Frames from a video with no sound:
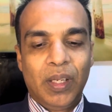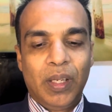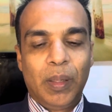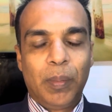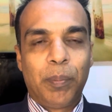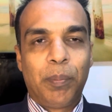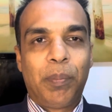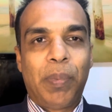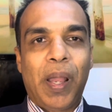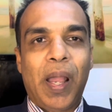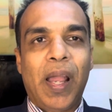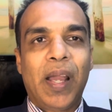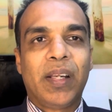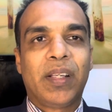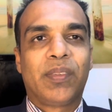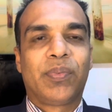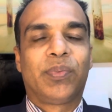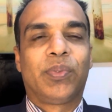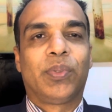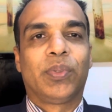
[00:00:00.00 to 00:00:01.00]

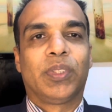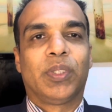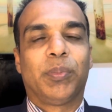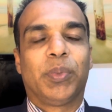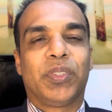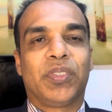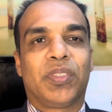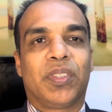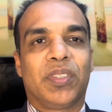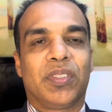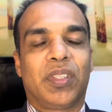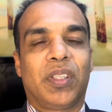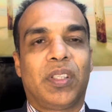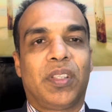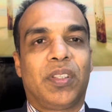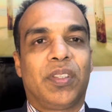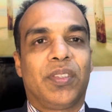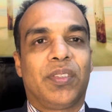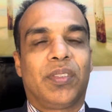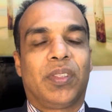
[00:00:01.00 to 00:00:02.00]
Bad for the business
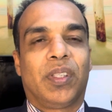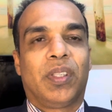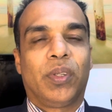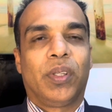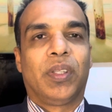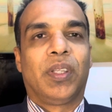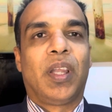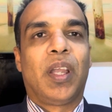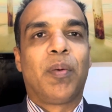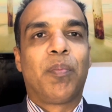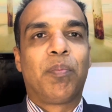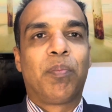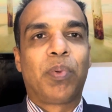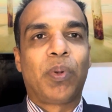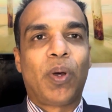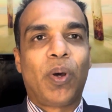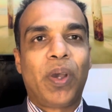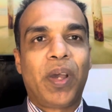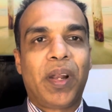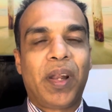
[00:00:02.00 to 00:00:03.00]
is the
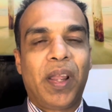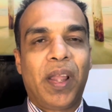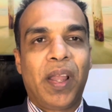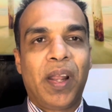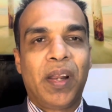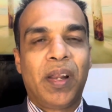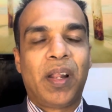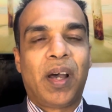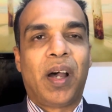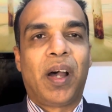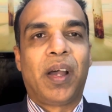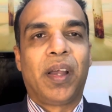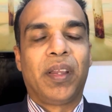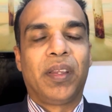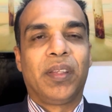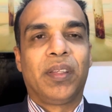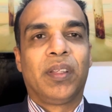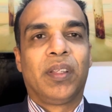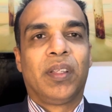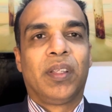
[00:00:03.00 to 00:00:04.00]
employer
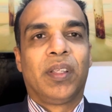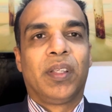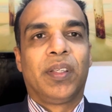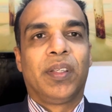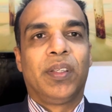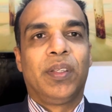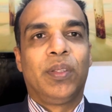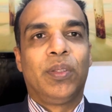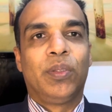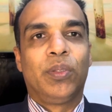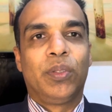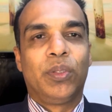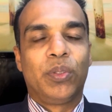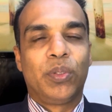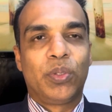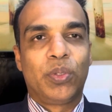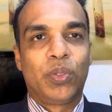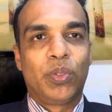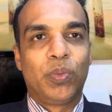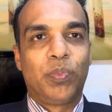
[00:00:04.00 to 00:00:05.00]
NI you
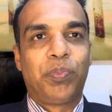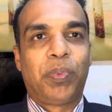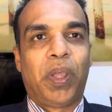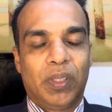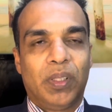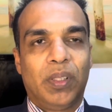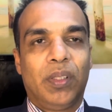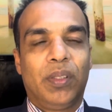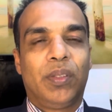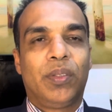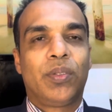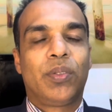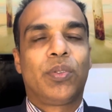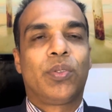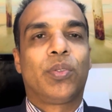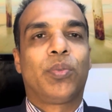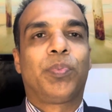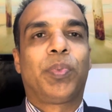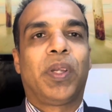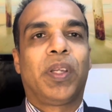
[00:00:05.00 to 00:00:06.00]
used to pay
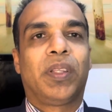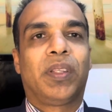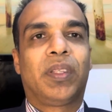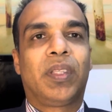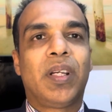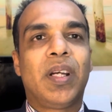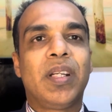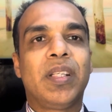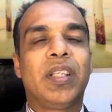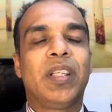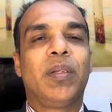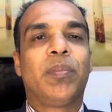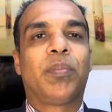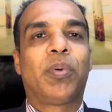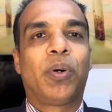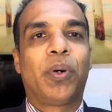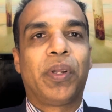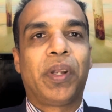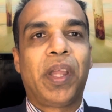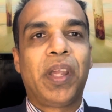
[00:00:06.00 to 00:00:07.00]

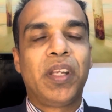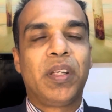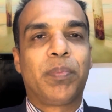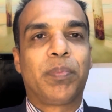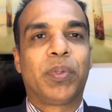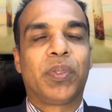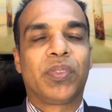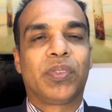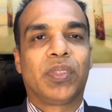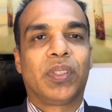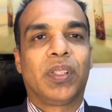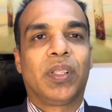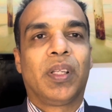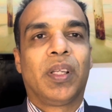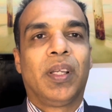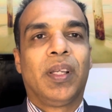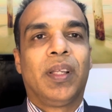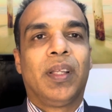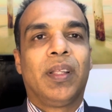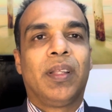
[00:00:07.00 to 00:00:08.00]
13.8%.
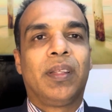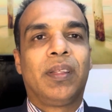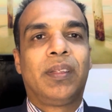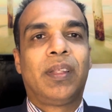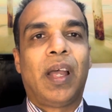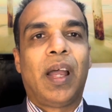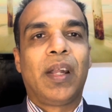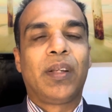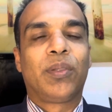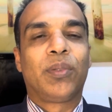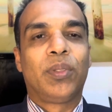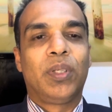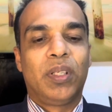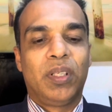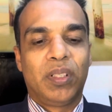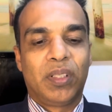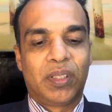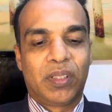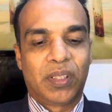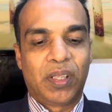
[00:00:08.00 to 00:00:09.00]
That will
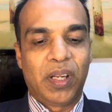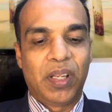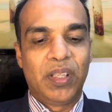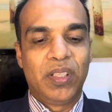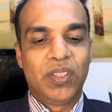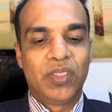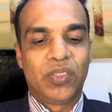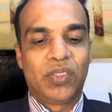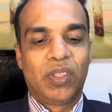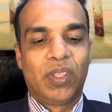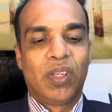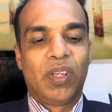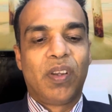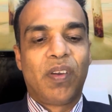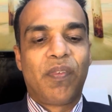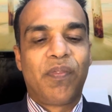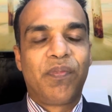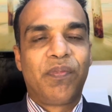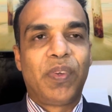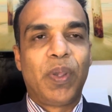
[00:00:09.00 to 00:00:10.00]
increase
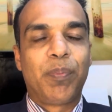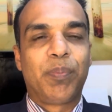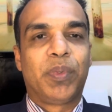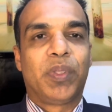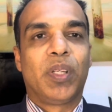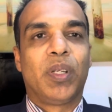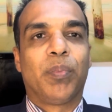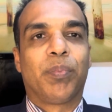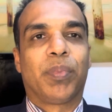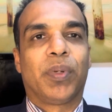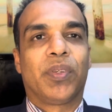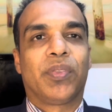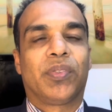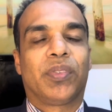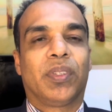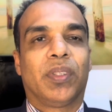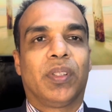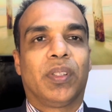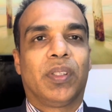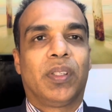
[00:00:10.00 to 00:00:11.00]

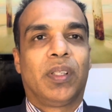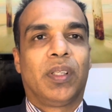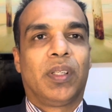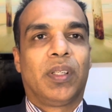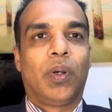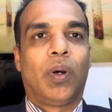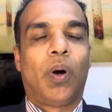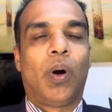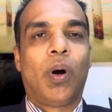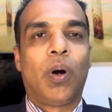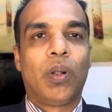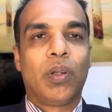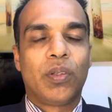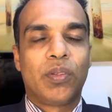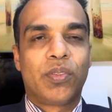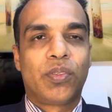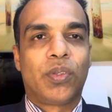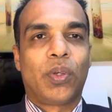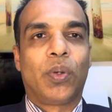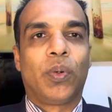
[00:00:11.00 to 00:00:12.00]
15%.
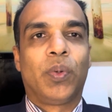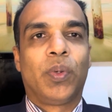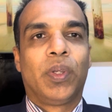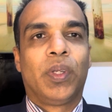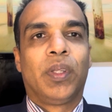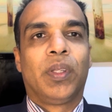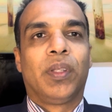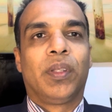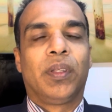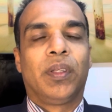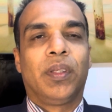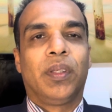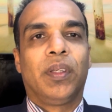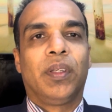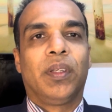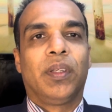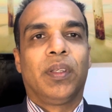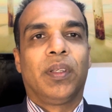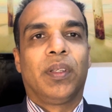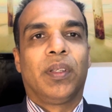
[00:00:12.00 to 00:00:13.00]
Also,
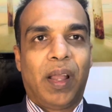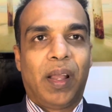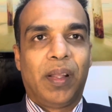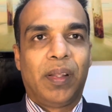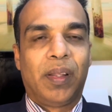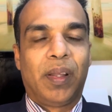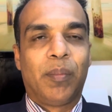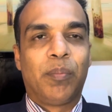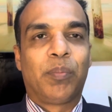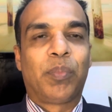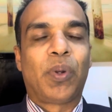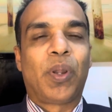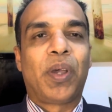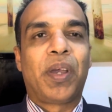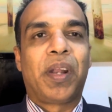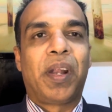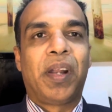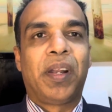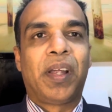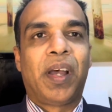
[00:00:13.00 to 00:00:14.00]
the
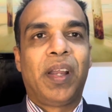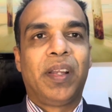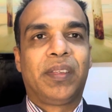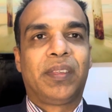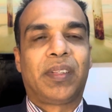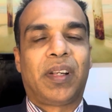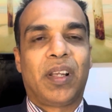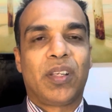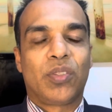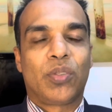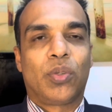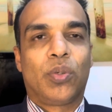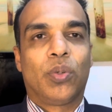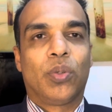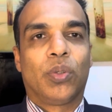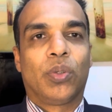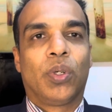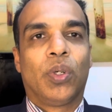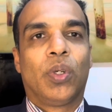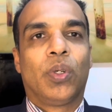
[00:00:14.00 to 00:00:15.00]
employer NI
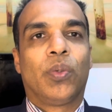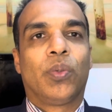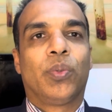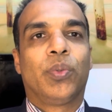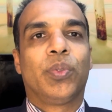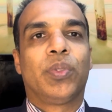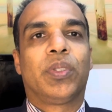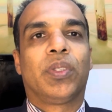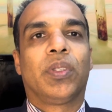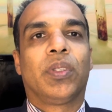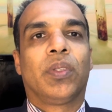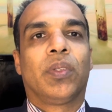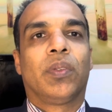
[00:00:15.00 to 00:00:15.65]
threshold, which